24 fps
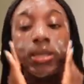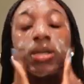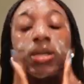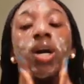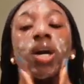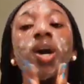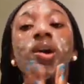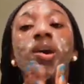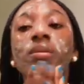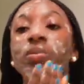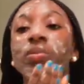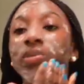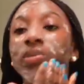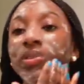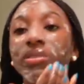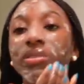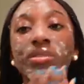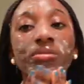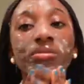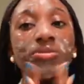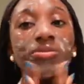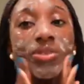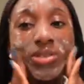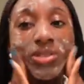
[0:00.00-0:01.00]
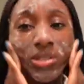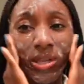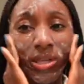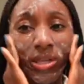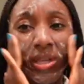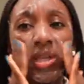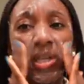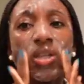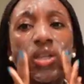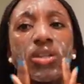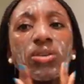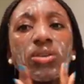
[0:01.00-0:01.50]
So this is the first thing
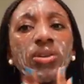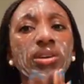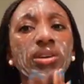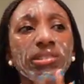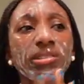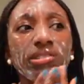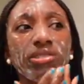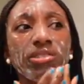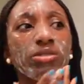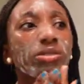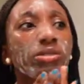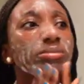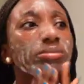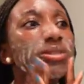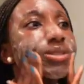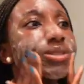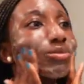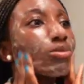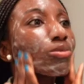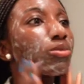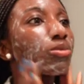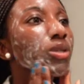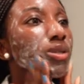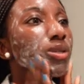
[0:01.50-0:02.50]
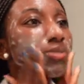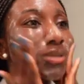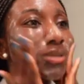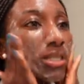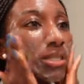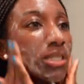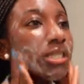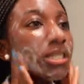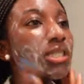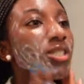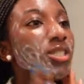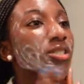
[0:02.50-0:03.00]
I do. I just normally rub
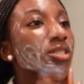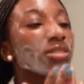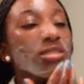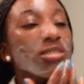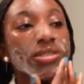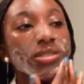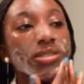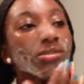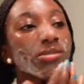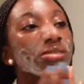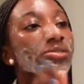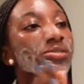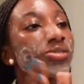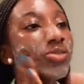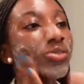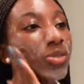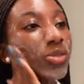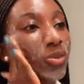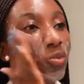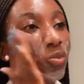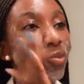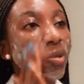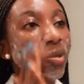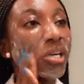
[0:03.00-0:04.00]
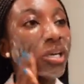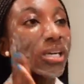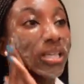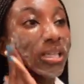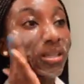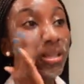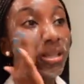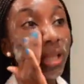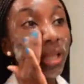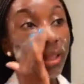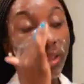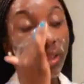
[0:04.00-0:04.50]
it in for a
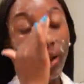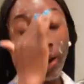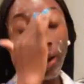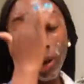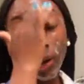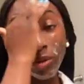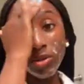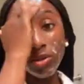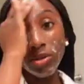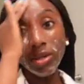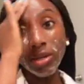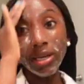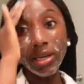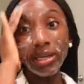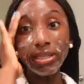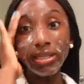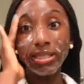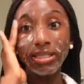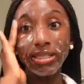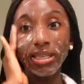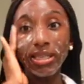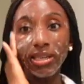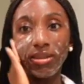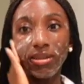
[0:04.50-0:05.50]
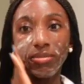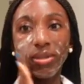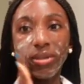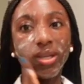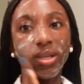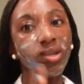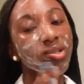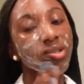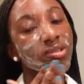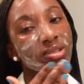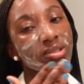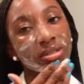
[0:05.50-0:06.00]
while, and then I also let it sit
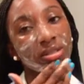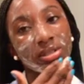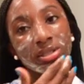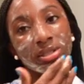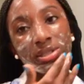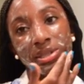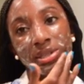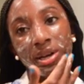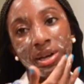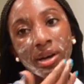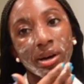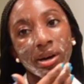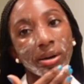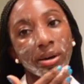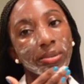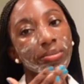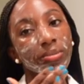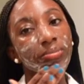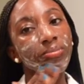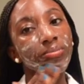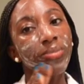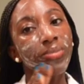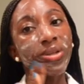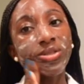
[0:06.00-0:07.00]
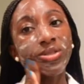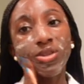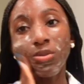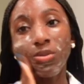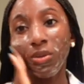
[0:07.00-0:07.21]
because it's benzoyl